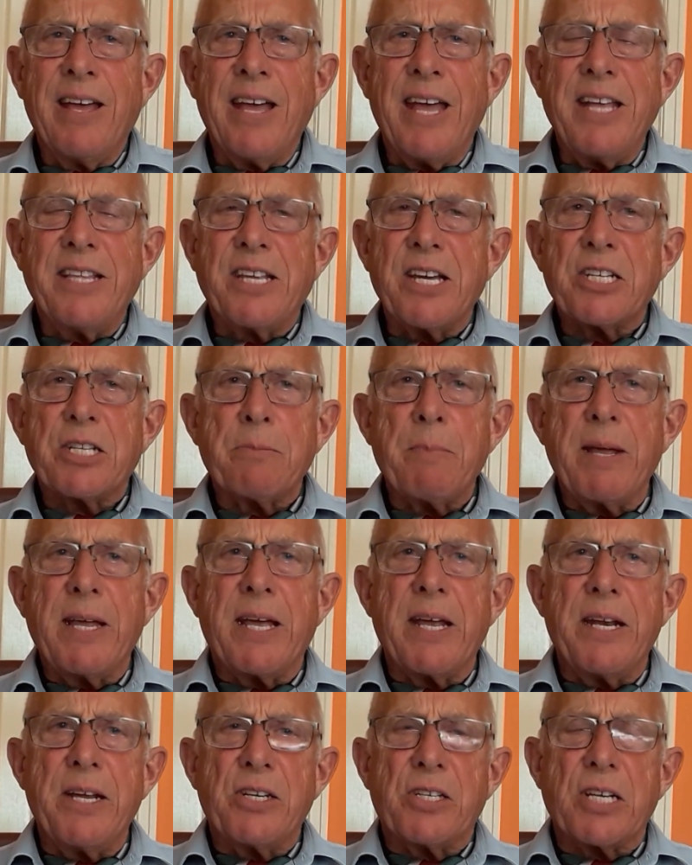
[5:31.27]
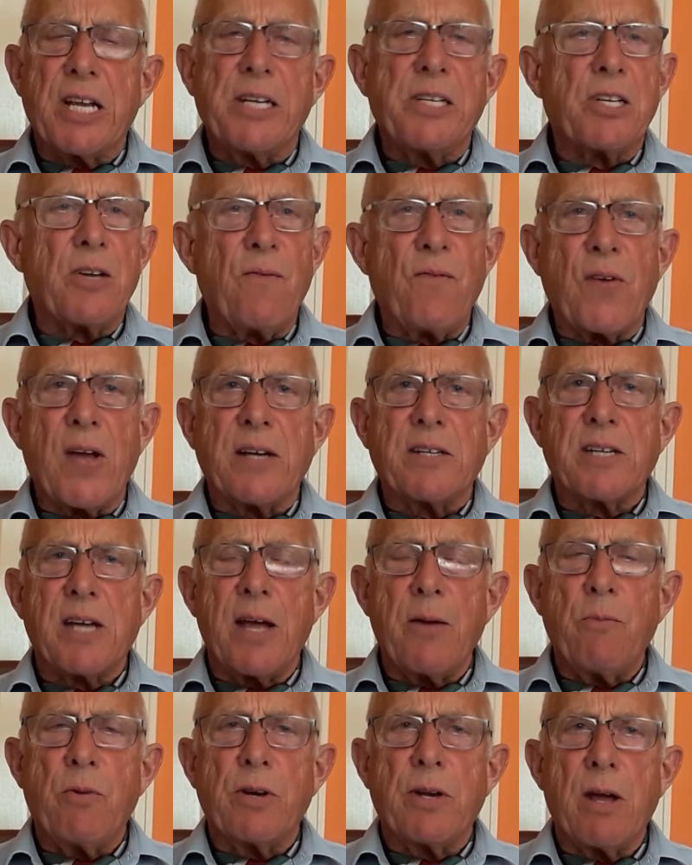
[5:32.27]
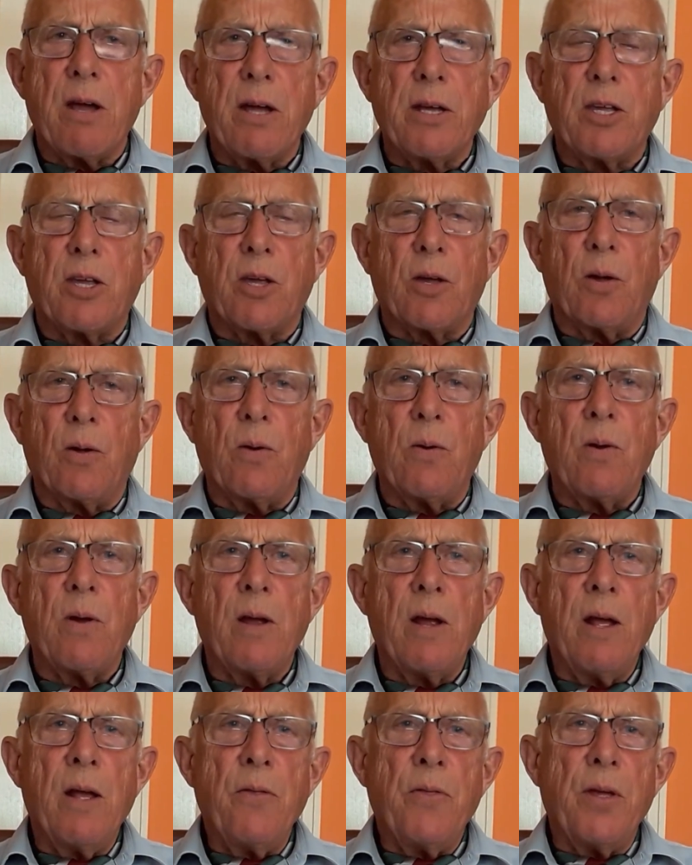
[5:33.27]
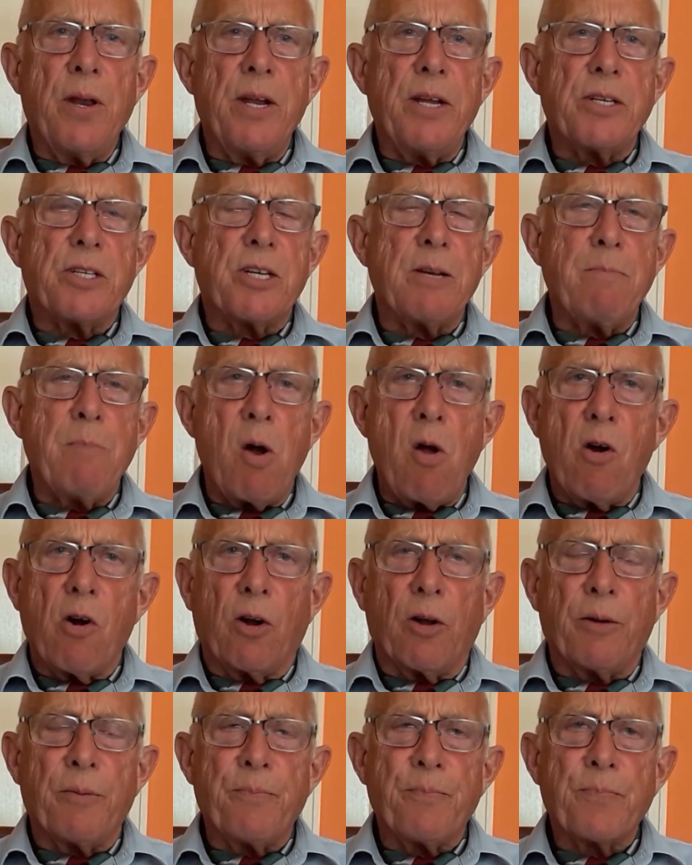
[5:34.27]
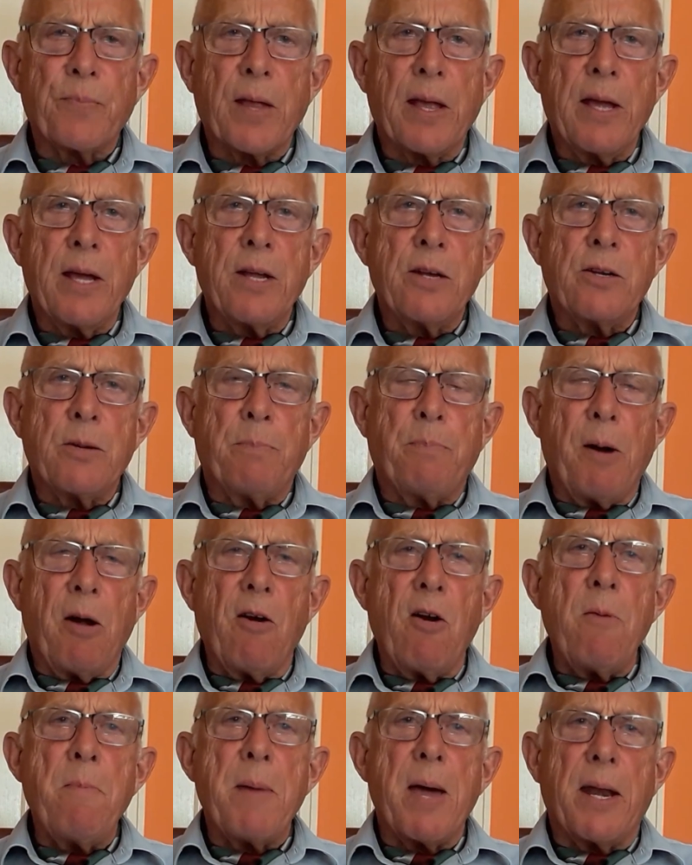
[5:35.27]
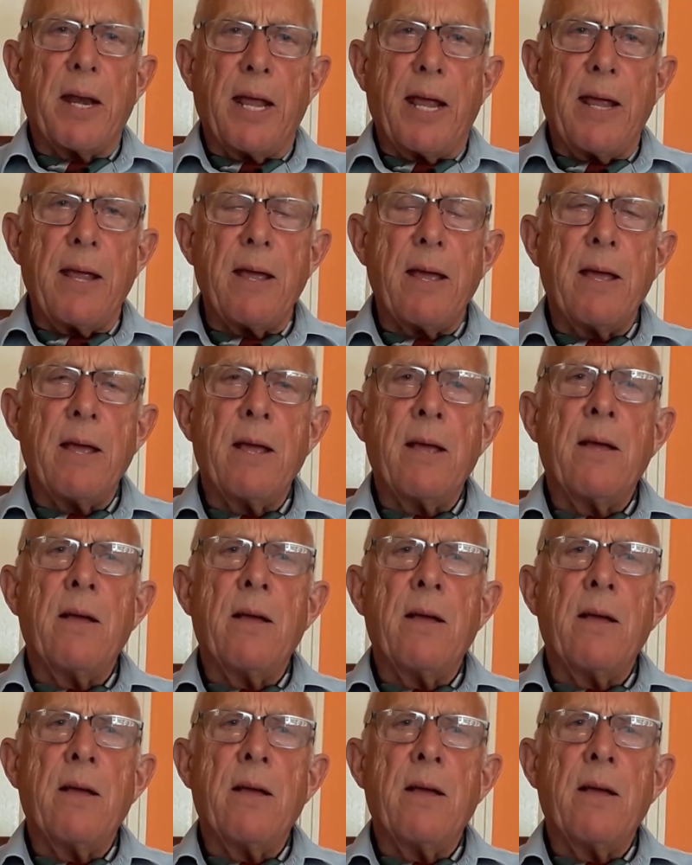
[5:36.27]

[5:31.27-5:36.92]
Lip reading: It doesn't make any sense. In fact, I would argue that it's immoral to borrow money